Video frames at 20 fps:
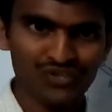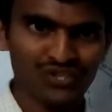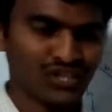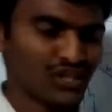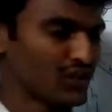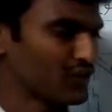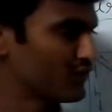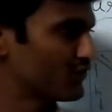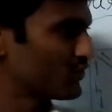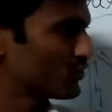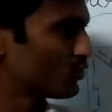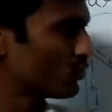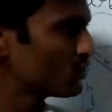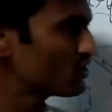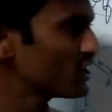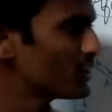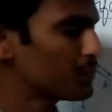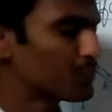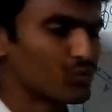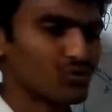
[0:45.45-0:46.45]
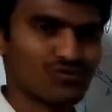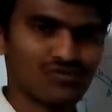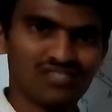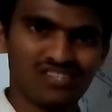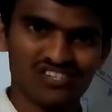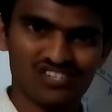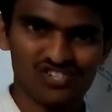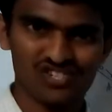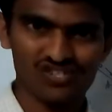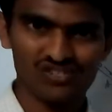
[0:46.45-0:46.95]
if you know the
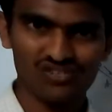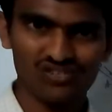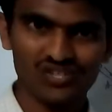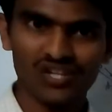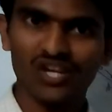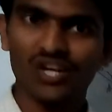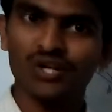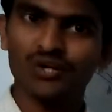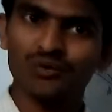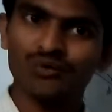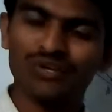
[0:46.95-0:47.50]
procedure, you